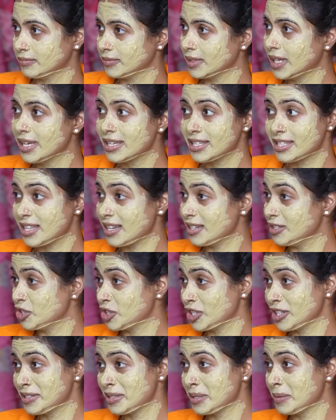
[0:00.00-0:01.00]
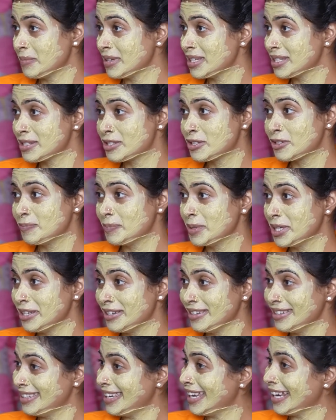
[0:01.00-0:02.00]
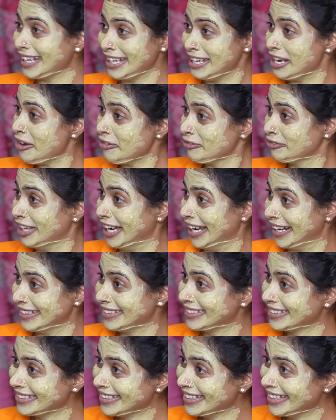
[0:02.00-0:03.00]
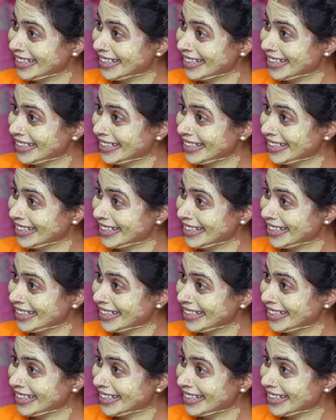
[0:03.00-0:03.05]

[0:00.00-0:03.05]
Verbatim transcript: get over Sanjay it. Sanjay sir must be like love that,